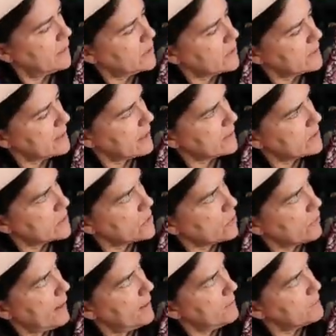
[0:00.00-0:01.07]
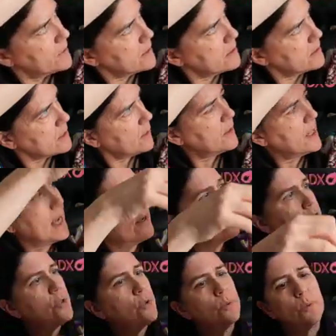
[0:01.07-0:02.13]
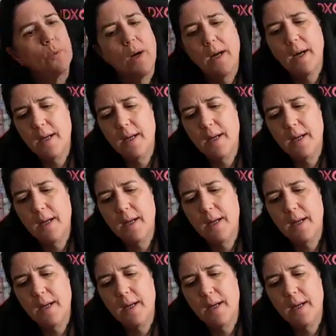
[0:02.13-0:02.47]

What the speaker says: I just had scraps. So the actual